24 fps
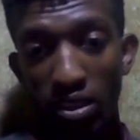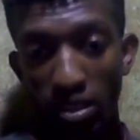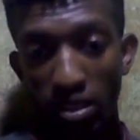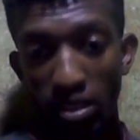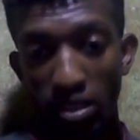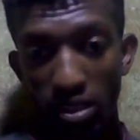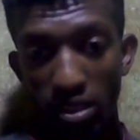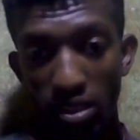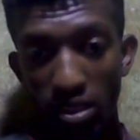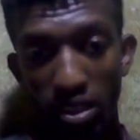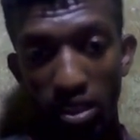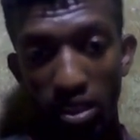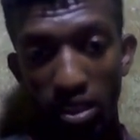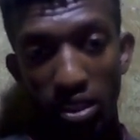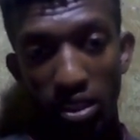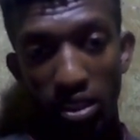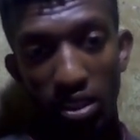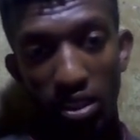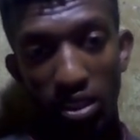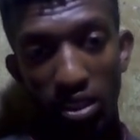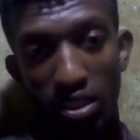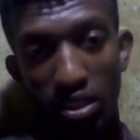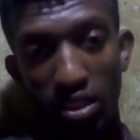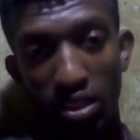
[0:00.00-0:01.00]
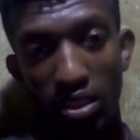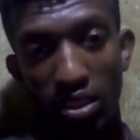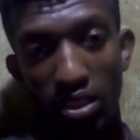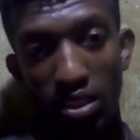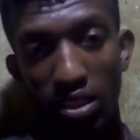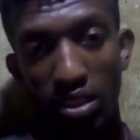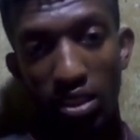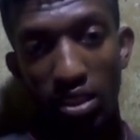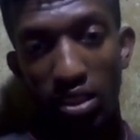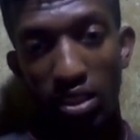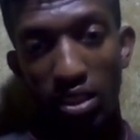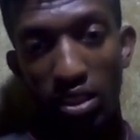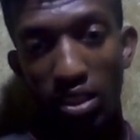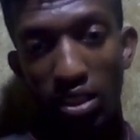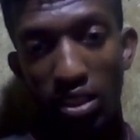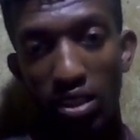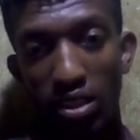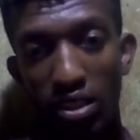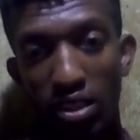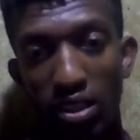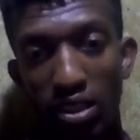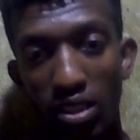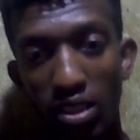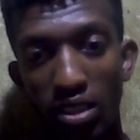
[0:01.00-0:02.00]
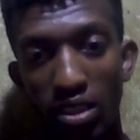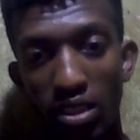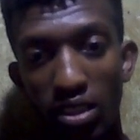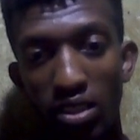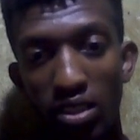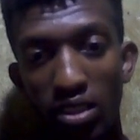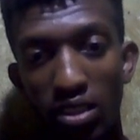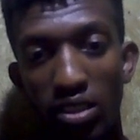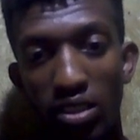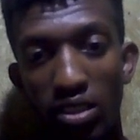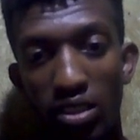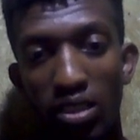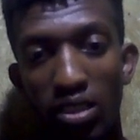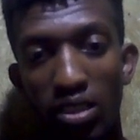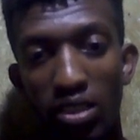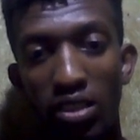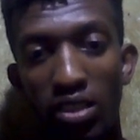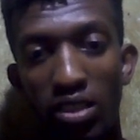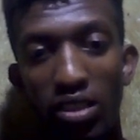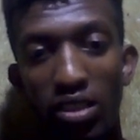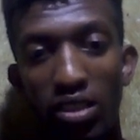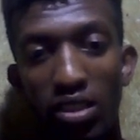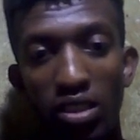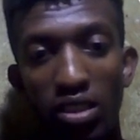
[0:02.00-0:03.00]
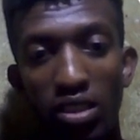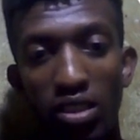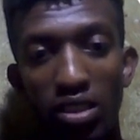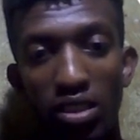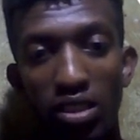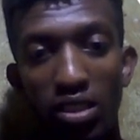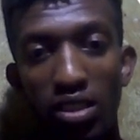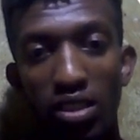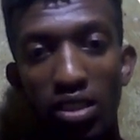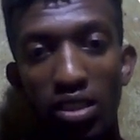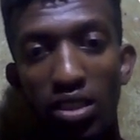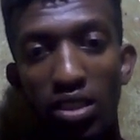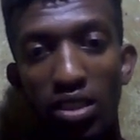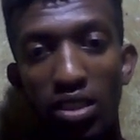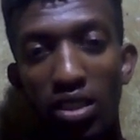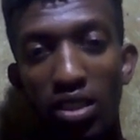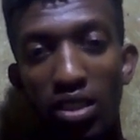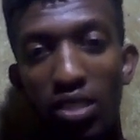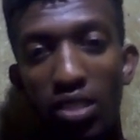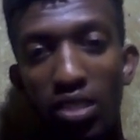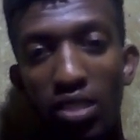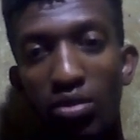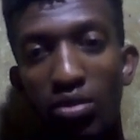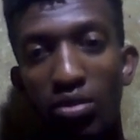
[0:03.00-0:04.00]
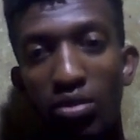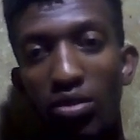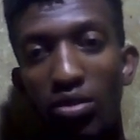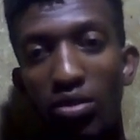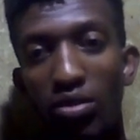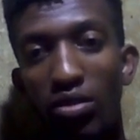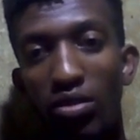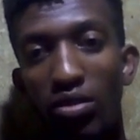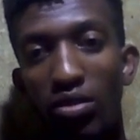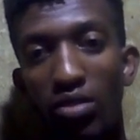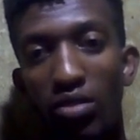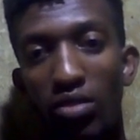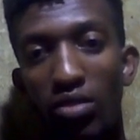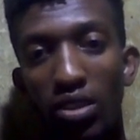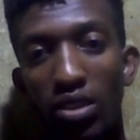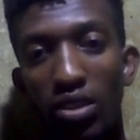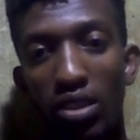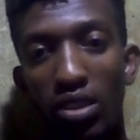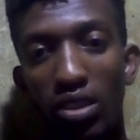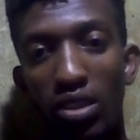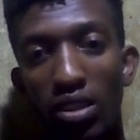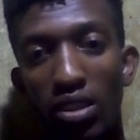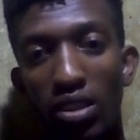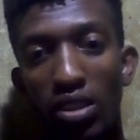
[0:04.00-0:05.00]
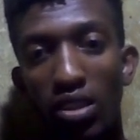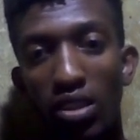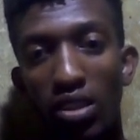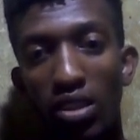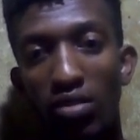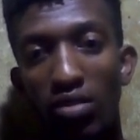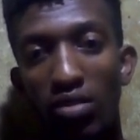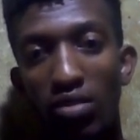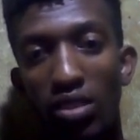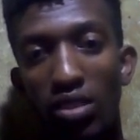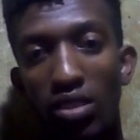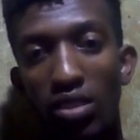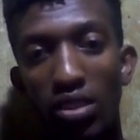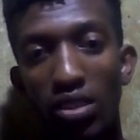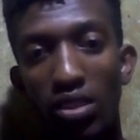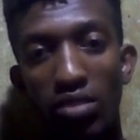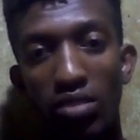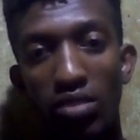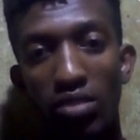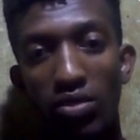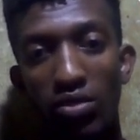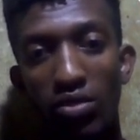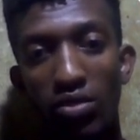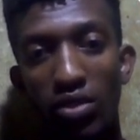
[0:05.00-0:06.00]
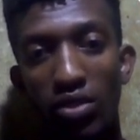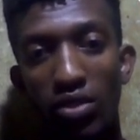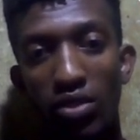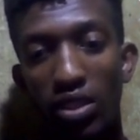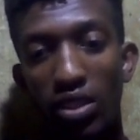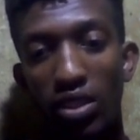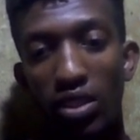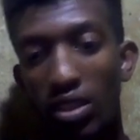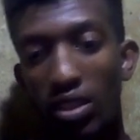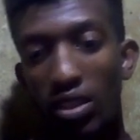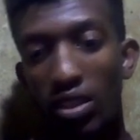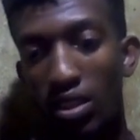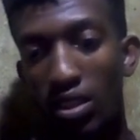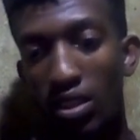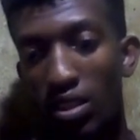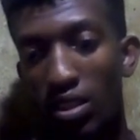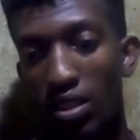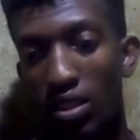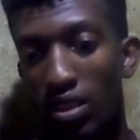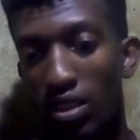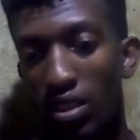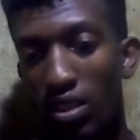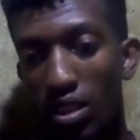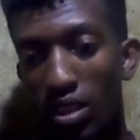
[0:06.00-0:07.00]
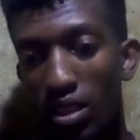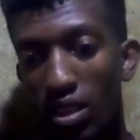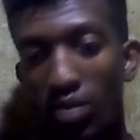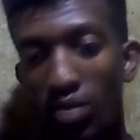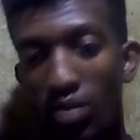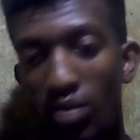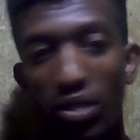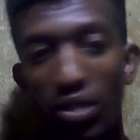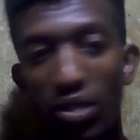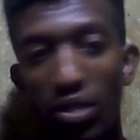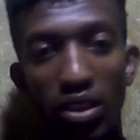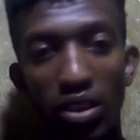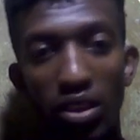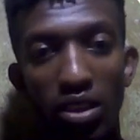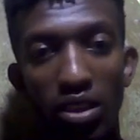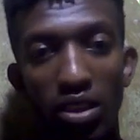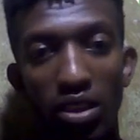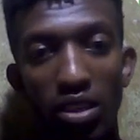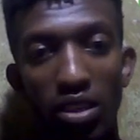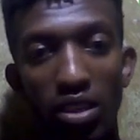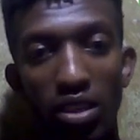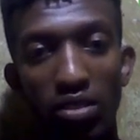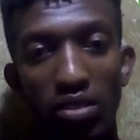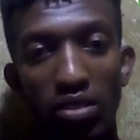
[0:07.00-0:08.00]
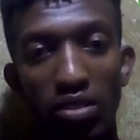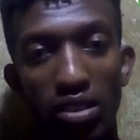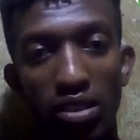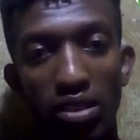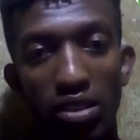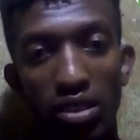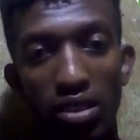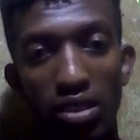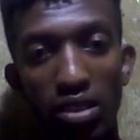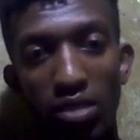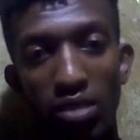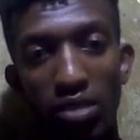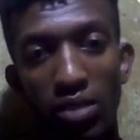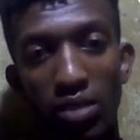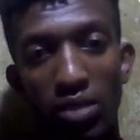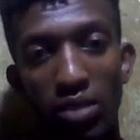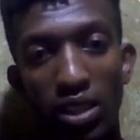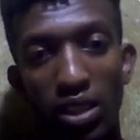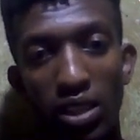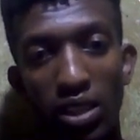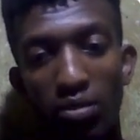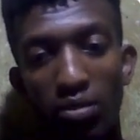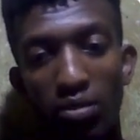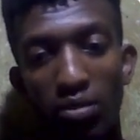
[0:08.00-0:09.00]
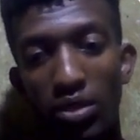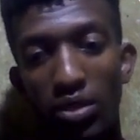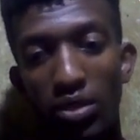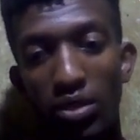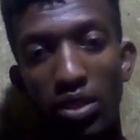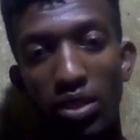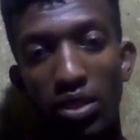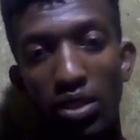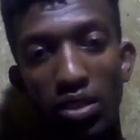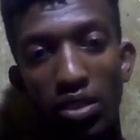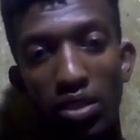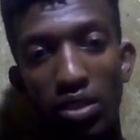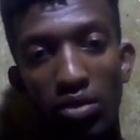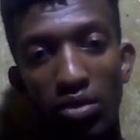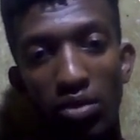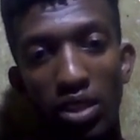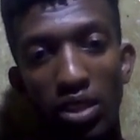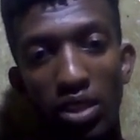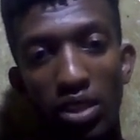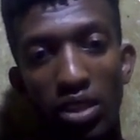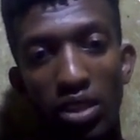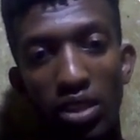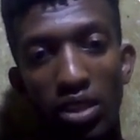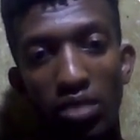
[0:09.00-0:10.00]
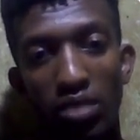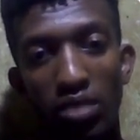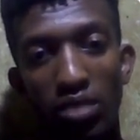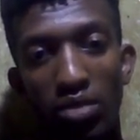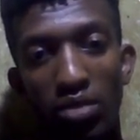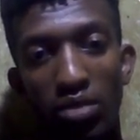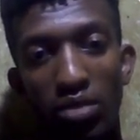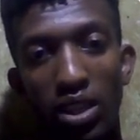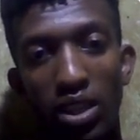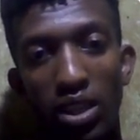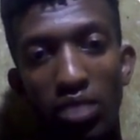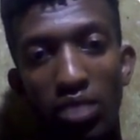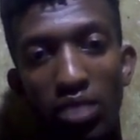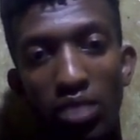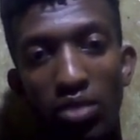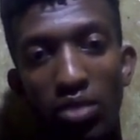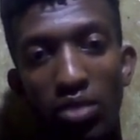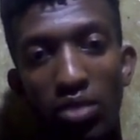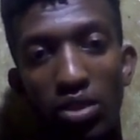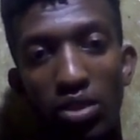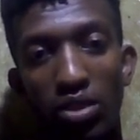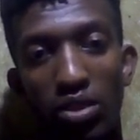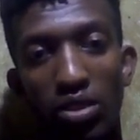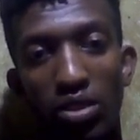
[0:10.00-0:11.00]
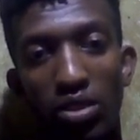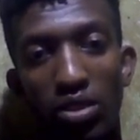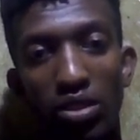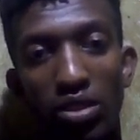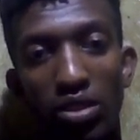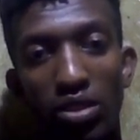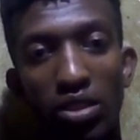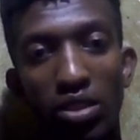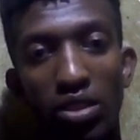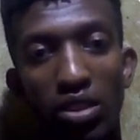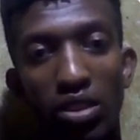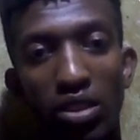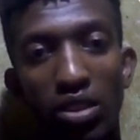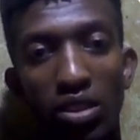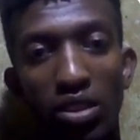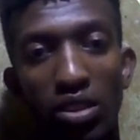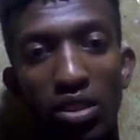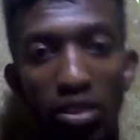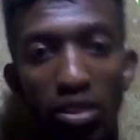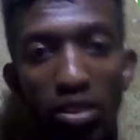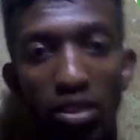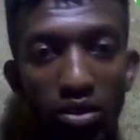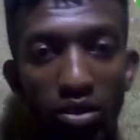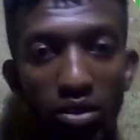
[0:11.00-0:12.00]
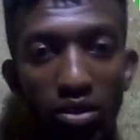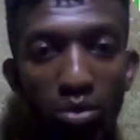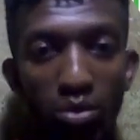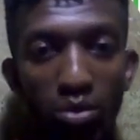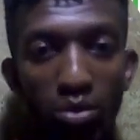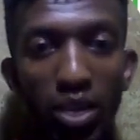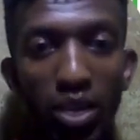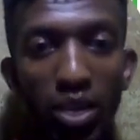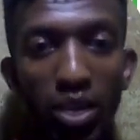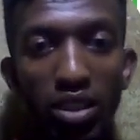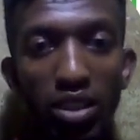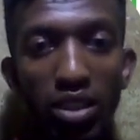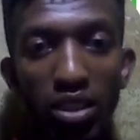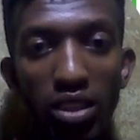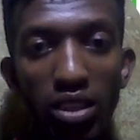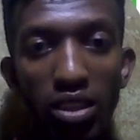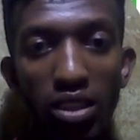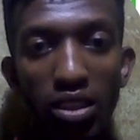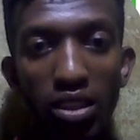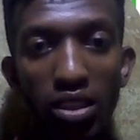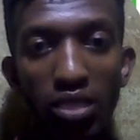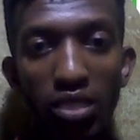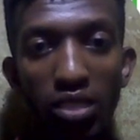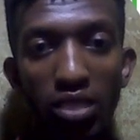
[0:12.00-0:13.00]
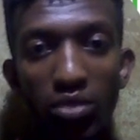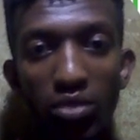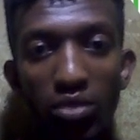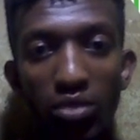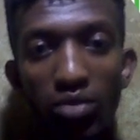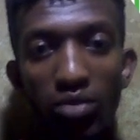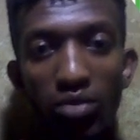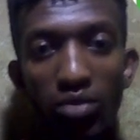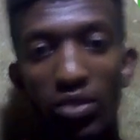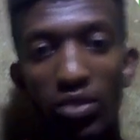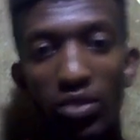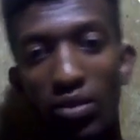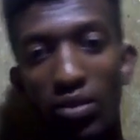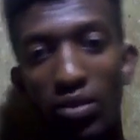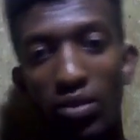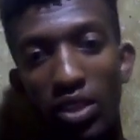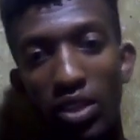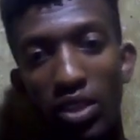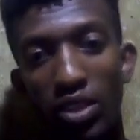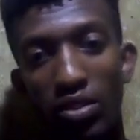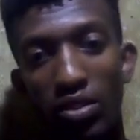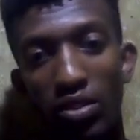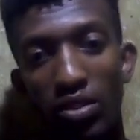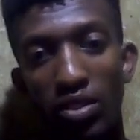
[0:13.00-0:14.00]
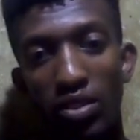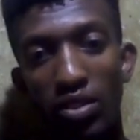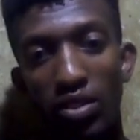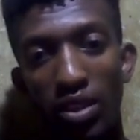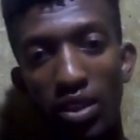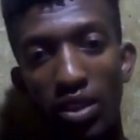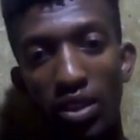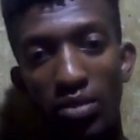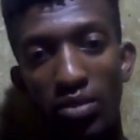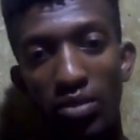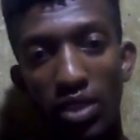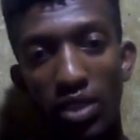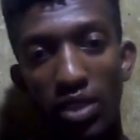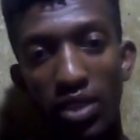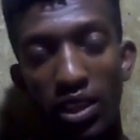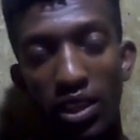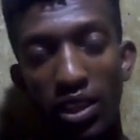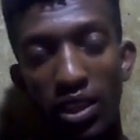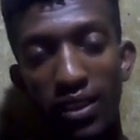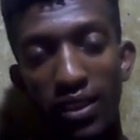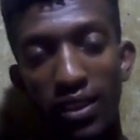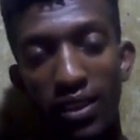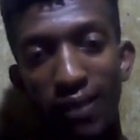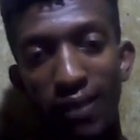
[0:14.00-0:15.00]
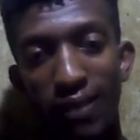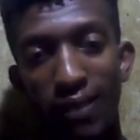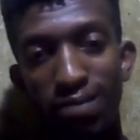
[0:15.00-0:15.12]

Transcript: Then nothing there, nothing, absolutely nothing, everything's moving up and down except up there we had the black box. You buy that thing, boom, smash the upside.